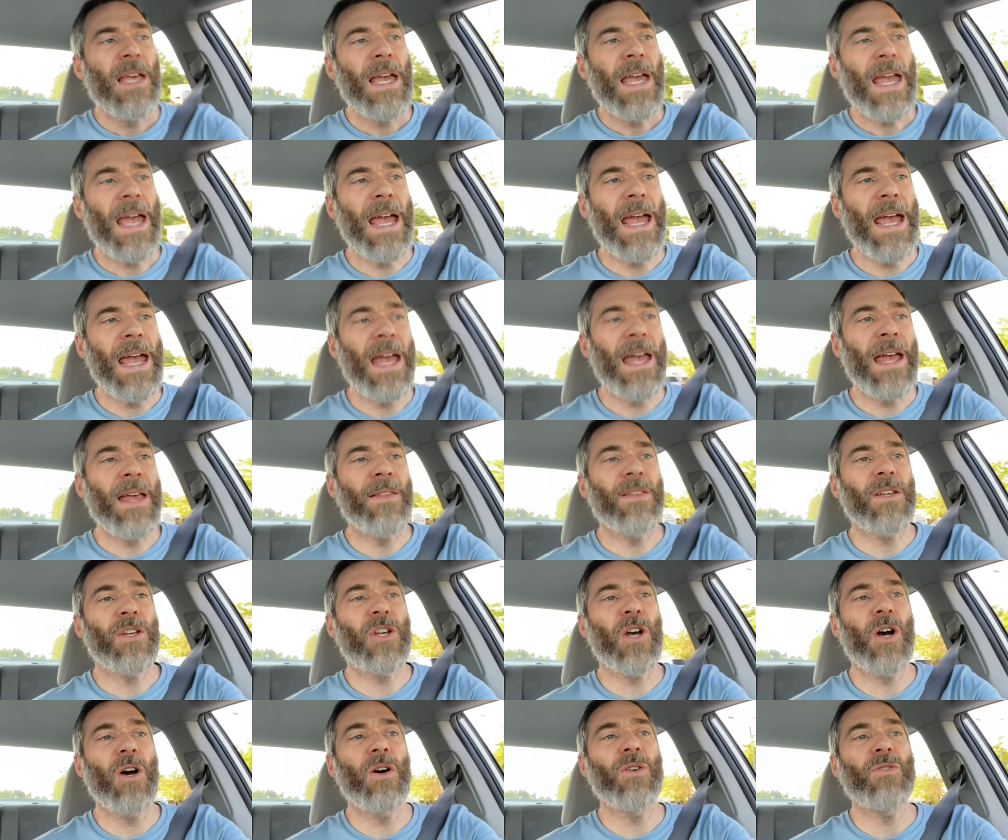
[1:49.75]
and the
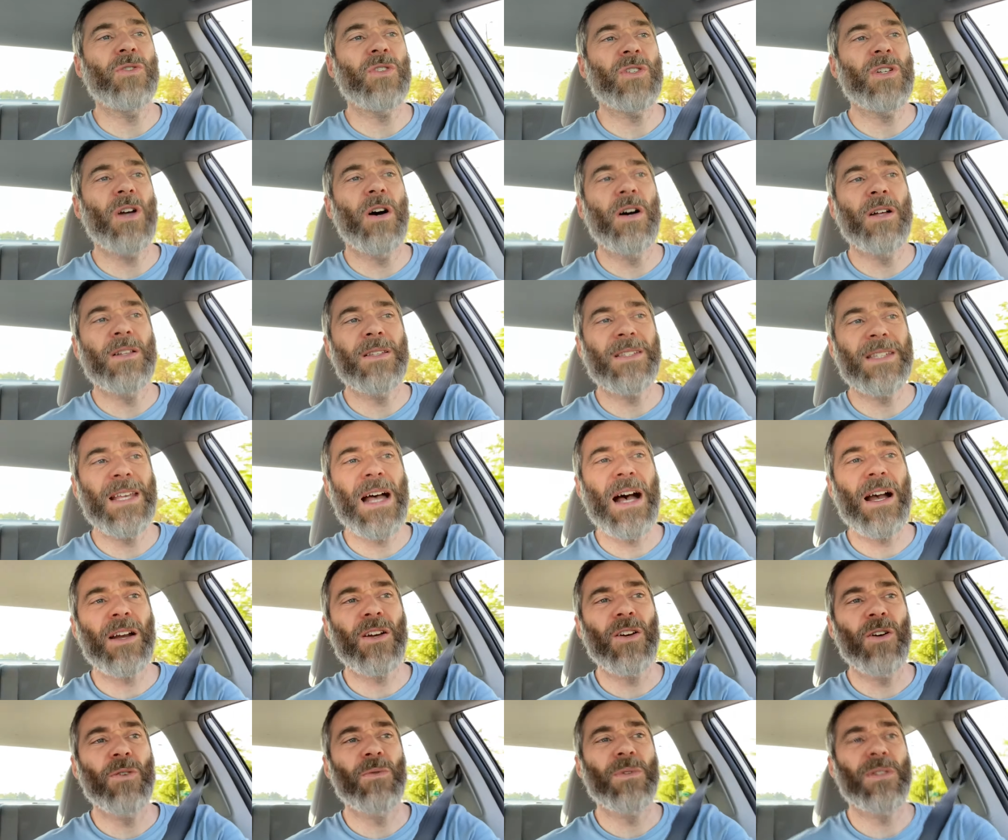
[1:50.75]
coach on
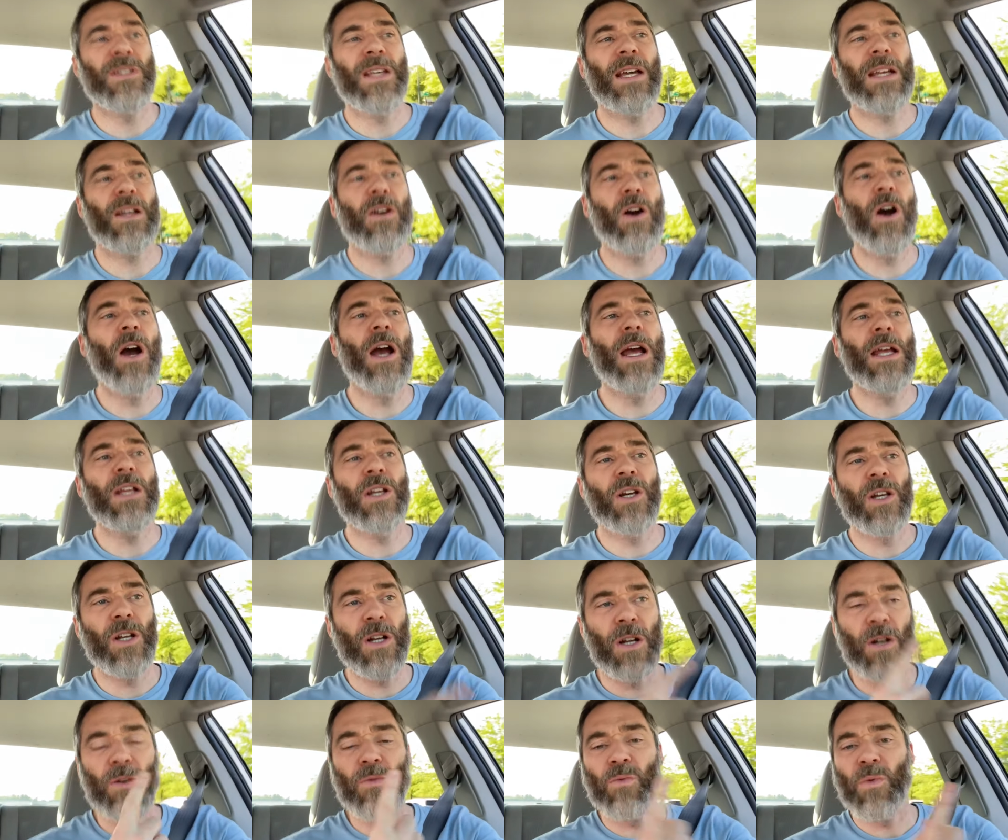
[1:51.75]
soccer was like, All right, you're
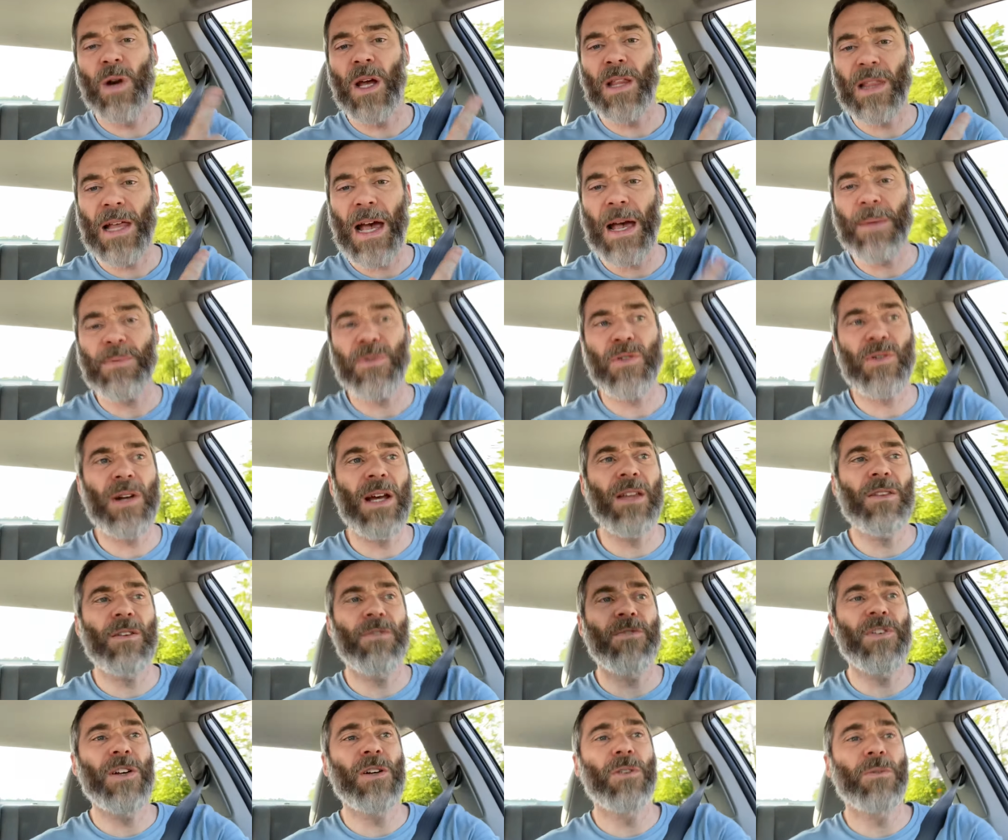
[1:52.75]
going to run laps around
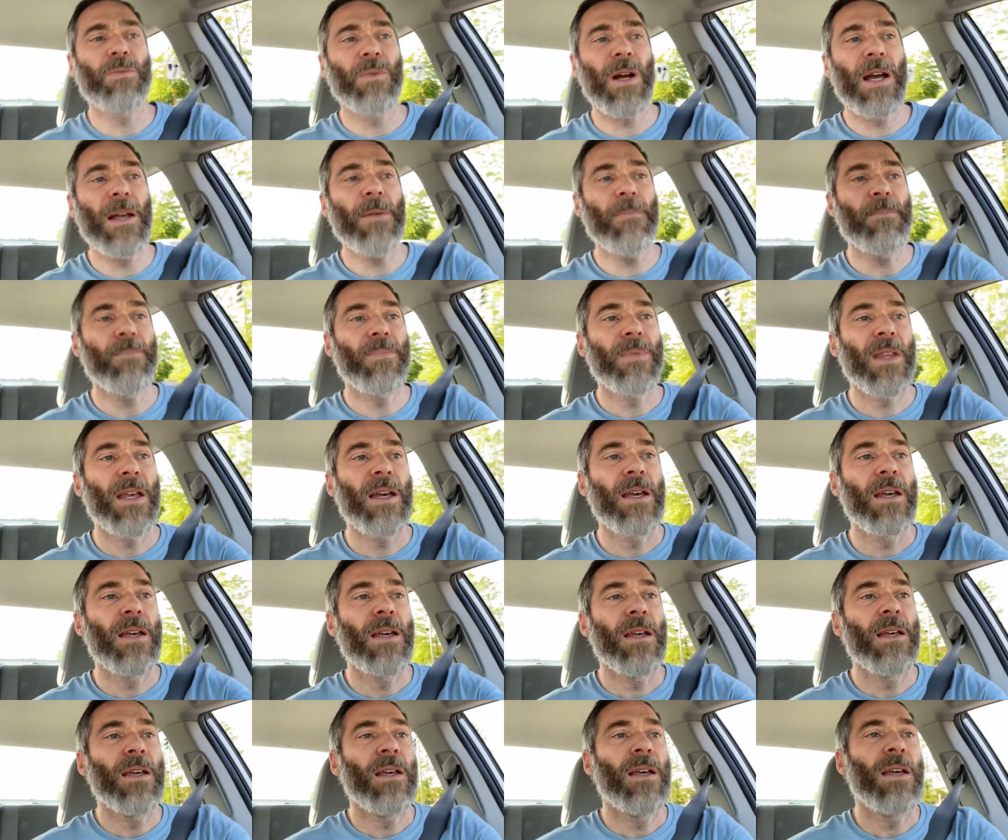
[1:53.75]
the field, right?
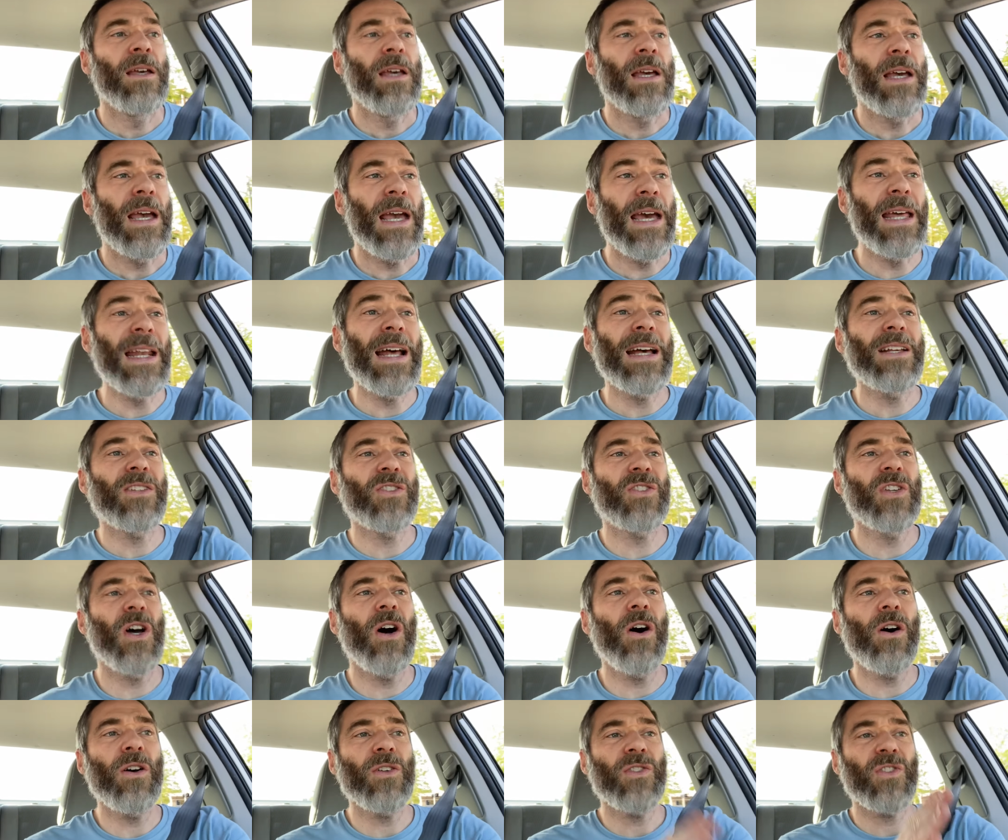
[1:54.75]
And I
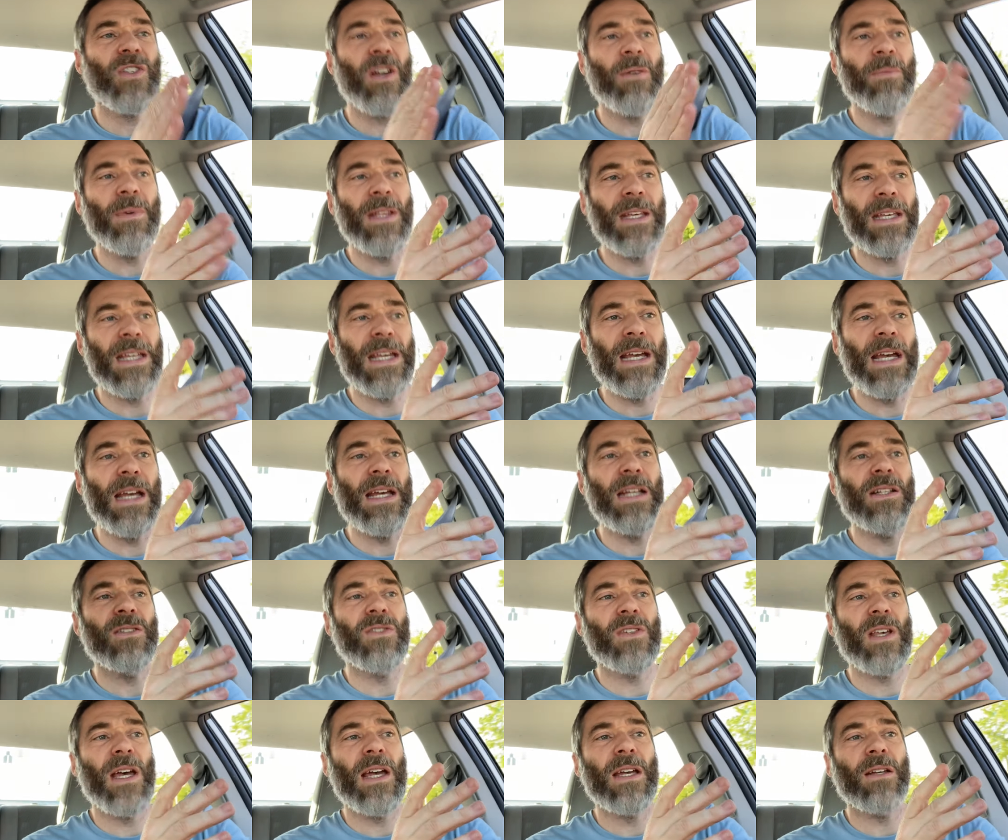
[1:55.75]
saw some of the
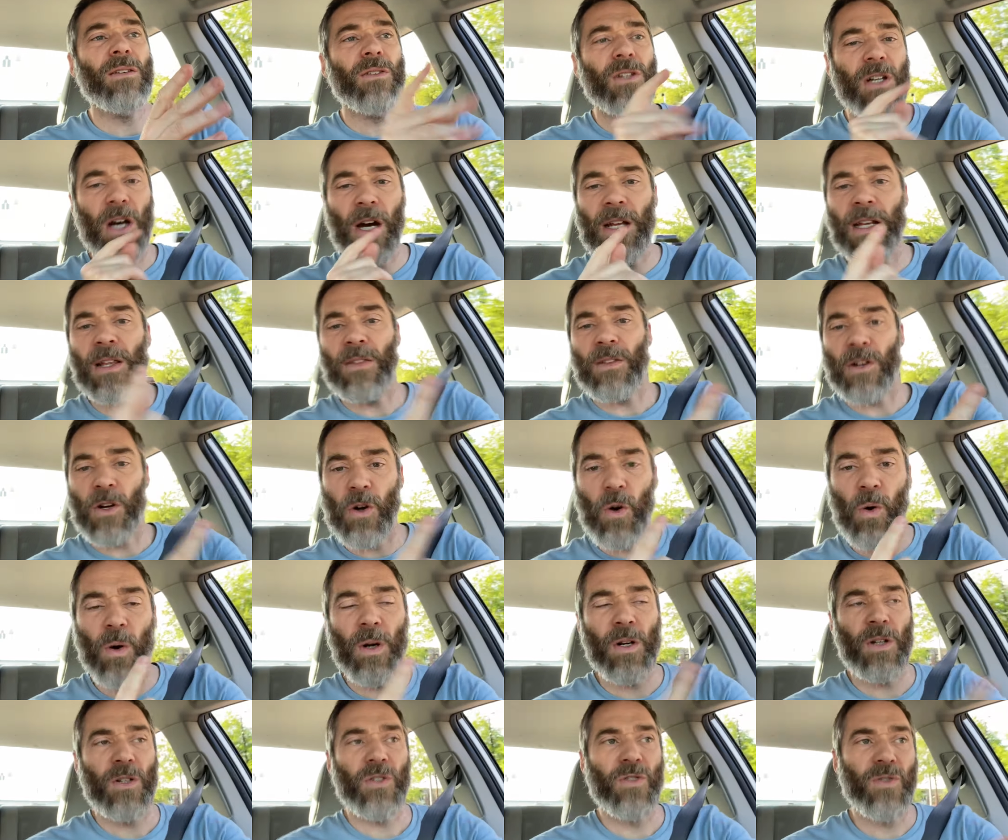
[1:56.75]
kids like cutting the
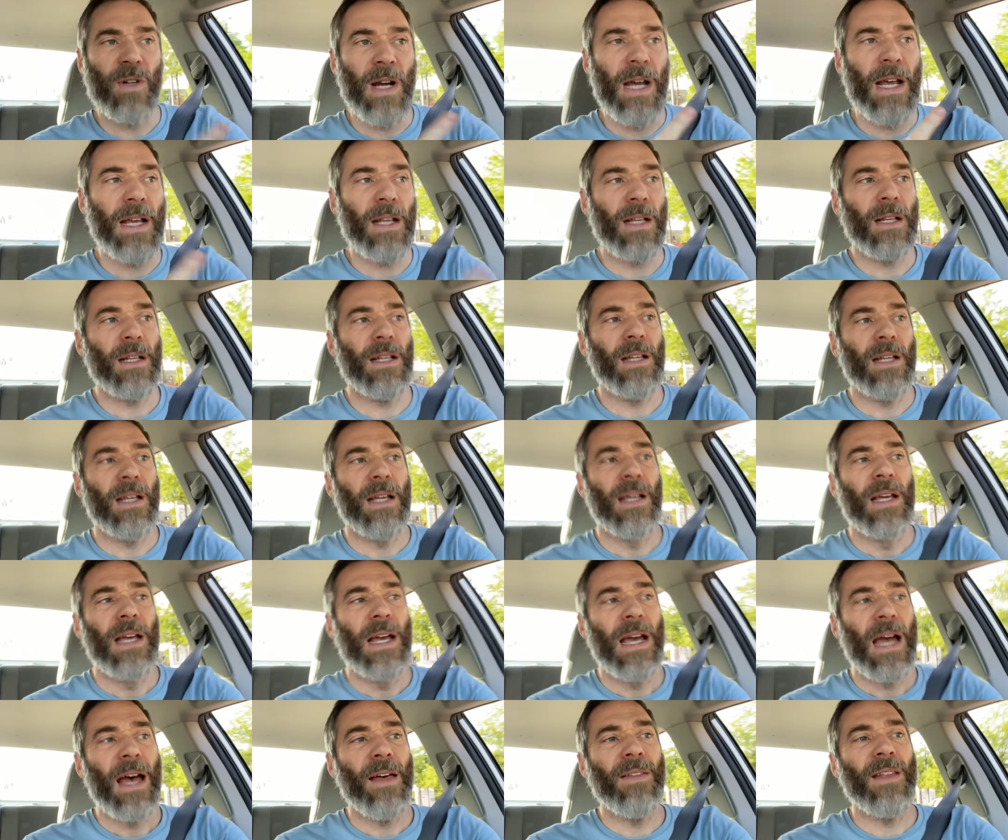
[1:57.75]
corners, right?
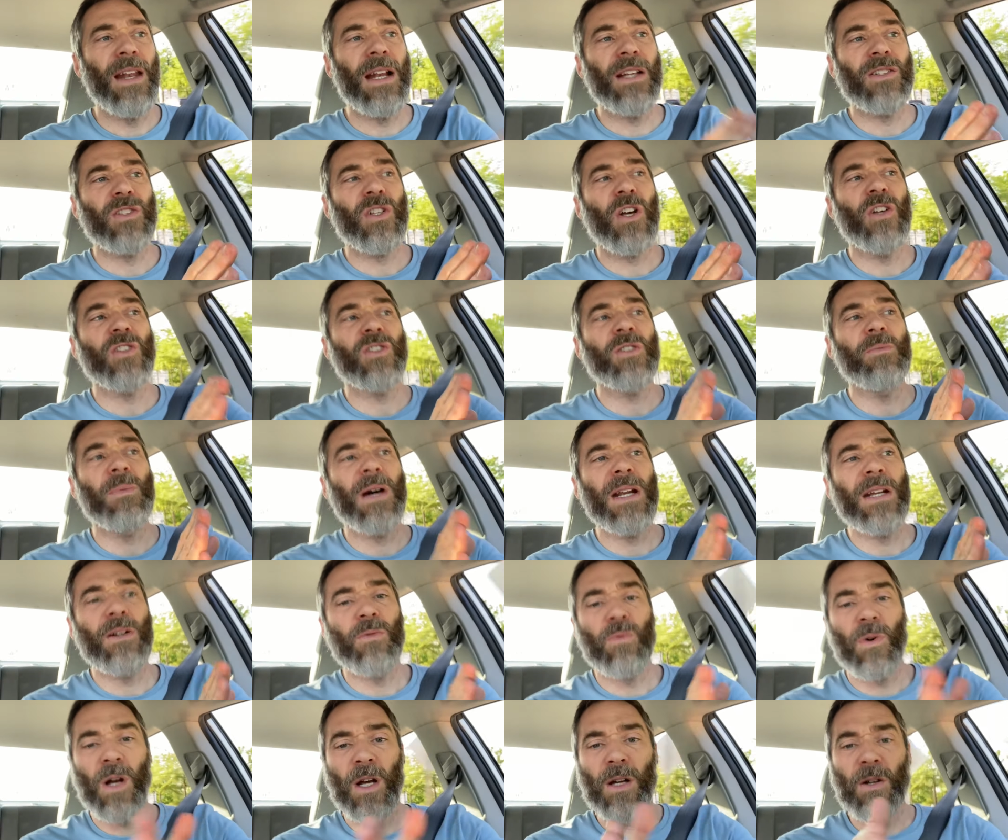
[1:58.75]
And then I saw somebody
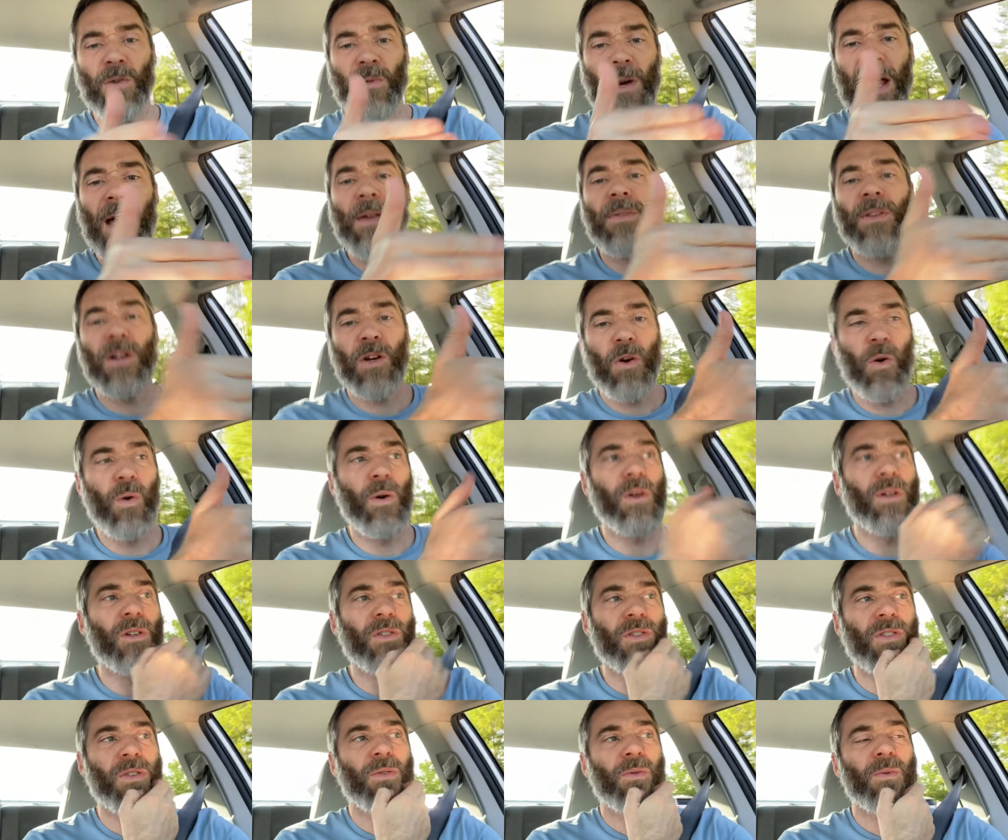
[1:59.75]
run around the
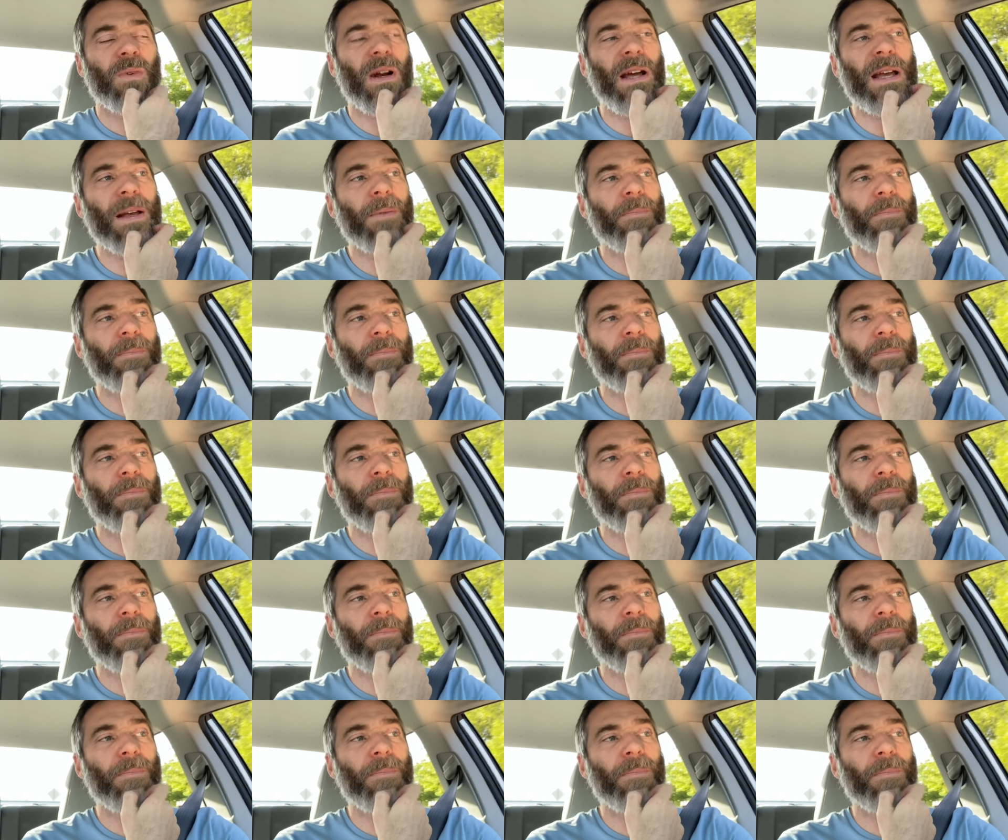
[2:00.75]
corners, right?